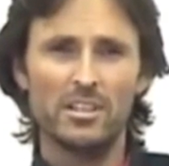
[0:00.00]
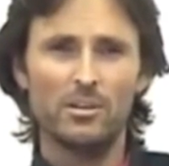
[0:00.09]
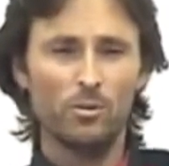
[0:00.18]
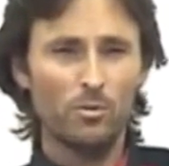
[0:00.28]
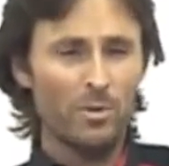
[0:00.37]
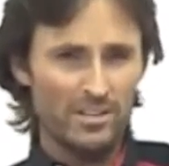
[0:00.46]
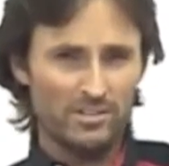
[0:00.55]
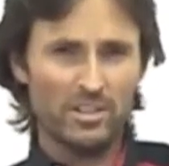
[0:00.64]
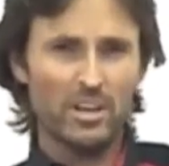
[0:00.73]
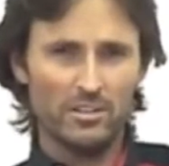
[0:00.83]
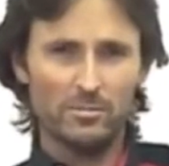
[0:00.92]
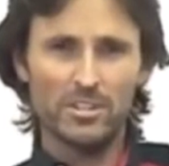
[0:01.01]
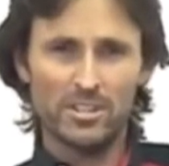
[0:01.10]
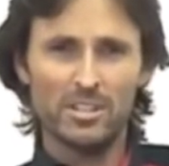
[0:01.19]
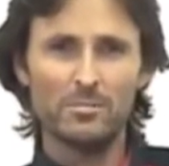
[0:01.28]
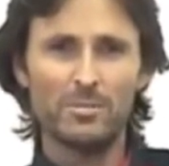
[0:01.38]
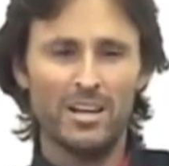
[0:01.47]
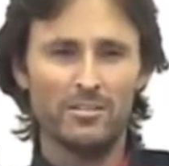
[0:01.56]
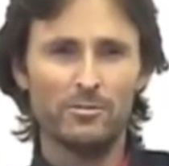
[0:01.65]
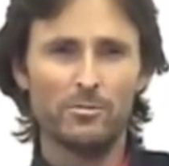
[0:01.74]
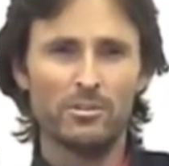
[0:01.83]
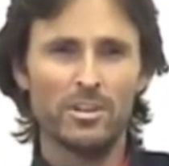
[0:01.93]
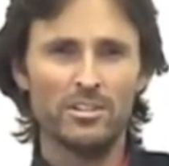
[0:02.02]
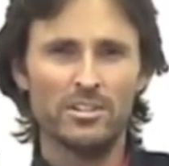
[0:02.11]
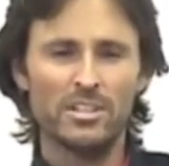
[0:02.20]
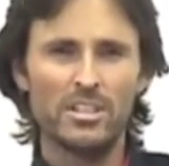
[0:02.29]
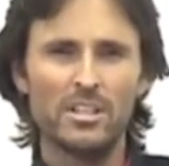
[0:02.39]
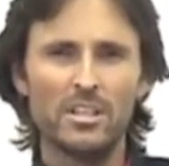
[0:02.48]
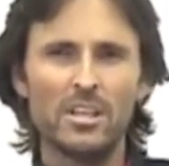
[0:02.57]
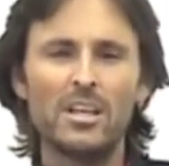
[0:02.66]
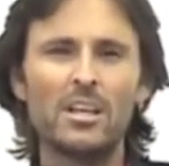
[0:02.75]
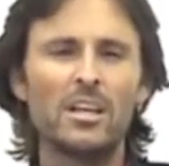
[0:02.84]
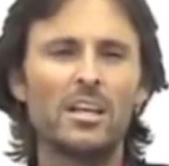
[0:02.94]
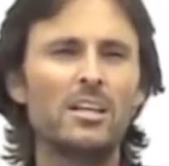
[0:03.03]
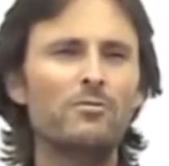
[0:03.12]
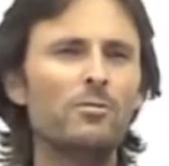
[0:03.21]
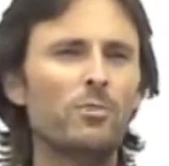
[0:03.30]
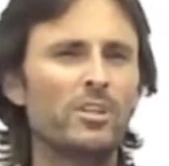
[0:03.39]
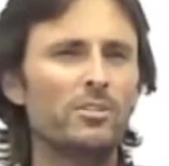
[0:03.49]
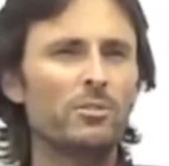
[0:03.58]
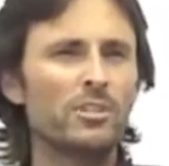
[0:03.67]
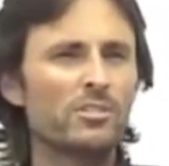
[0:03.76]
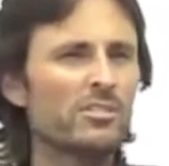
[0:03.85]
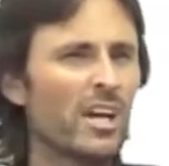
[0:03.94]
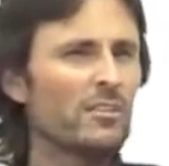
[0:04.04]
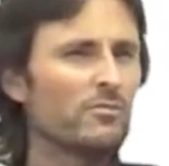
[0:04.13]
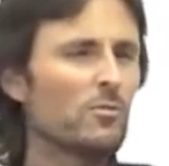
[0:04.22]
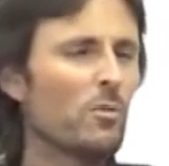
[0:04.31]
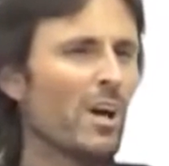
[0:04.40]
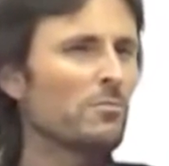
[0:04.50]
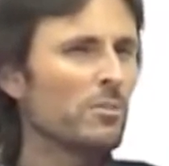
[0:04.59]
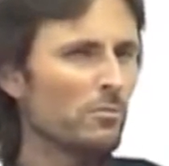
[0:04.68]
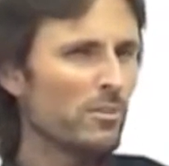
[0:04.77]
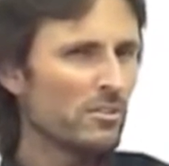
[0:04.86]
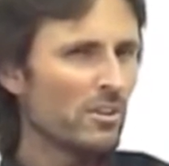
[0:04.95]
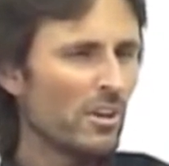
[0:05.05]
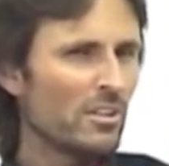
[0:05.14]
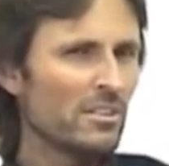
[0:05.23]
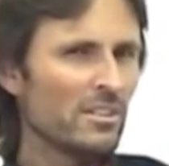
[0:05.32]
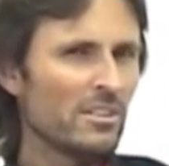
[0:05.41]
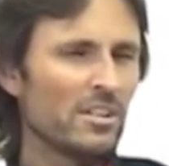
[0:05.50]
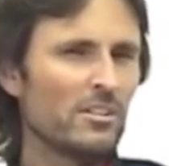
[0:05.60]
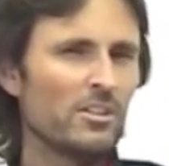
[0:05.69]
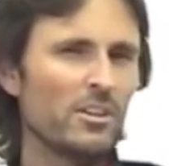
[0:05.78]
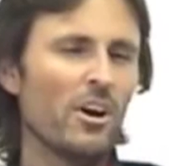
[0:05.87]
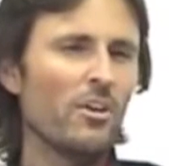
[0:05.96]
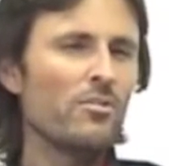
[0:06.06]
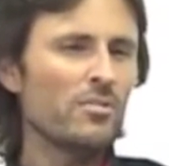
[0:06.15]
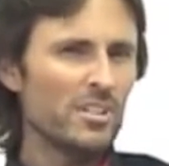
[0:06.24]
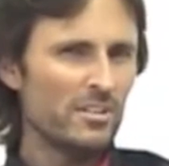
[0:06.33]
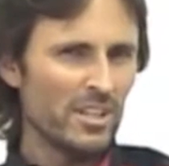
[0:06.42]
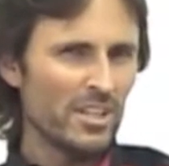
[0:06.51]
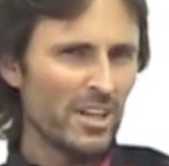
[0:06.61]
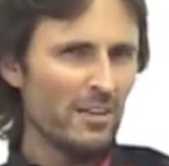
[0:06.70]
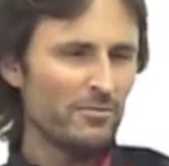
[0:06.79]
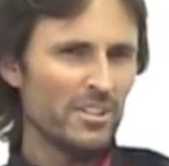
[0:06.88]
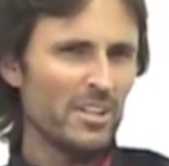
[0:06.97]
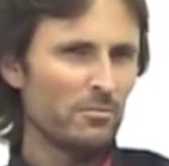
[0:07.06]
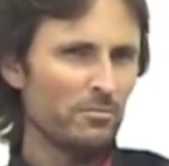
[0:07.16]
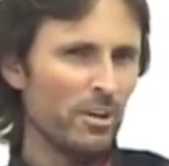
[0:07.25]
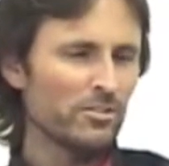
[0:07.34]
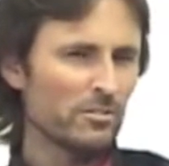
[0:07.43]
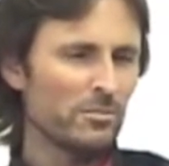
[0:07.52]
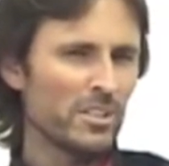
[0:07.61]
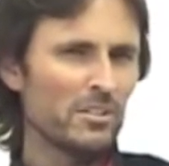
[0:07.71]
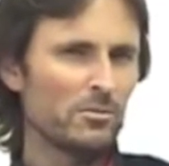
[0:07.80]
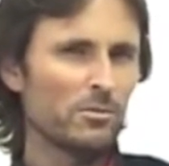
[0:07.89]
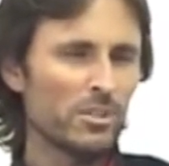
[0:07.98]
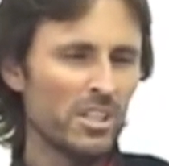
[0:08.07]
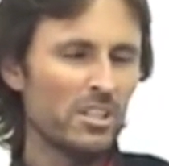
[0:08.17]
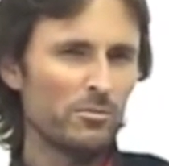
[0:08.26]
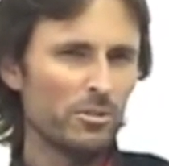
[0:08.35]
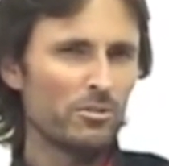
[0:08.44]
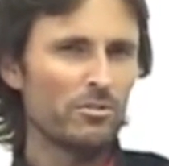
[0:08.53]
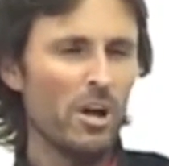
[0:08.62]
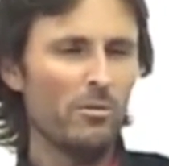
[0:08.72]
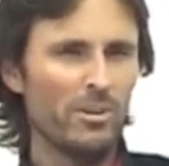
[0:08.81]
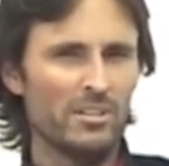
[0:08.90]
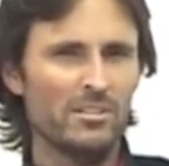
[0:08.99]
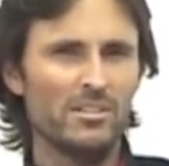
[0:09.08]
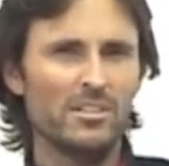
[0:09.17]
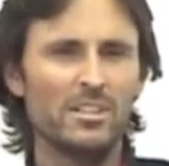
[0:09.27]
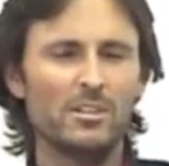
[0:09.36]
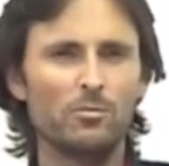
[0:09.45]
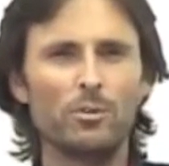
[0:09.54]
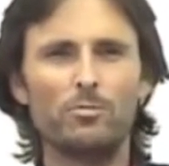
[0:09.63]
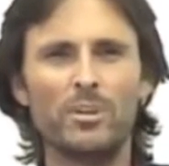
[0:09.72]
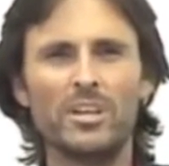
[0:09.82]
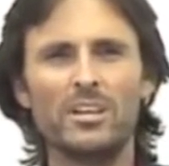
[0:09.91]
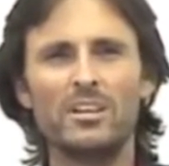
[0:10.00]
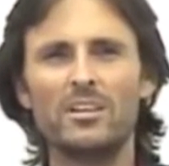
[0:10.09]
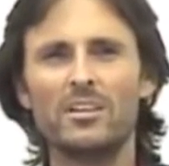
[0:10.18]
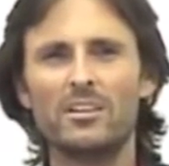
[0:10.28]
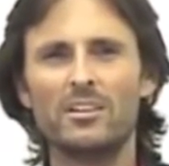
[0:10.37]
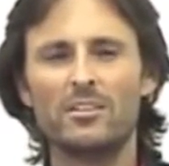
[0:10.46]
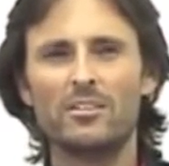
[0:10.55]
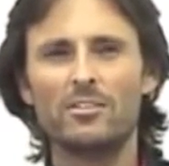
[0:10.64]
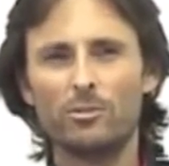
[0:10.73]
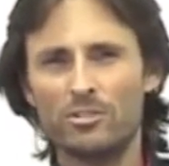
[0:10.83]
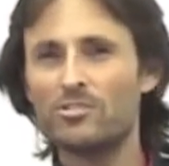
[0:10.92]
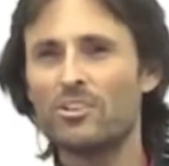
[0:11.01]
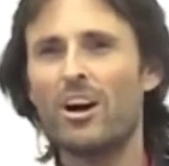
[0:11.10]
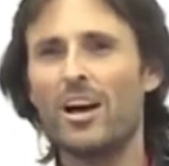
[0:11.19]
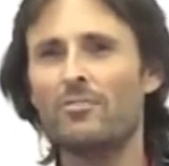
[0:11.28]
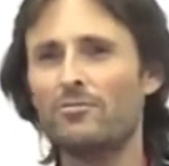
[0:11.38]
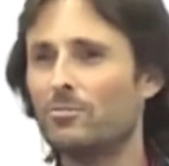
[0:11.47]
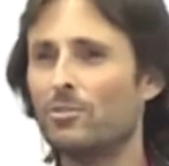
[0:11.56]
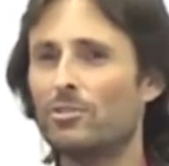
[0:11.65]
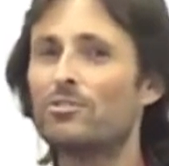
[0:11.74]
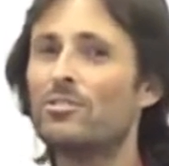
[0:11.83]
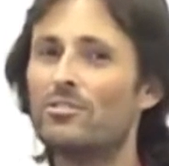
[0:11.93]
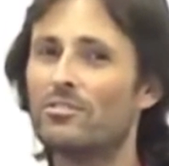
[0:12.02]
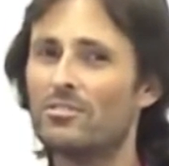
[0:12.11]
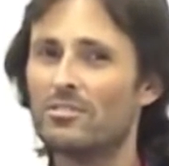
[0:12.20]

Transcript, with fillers: Always going to be a key part of your progression. Even when you're in a state of oneness with God, the only thing after then possibly that will keep you growing will be your desire for more truth.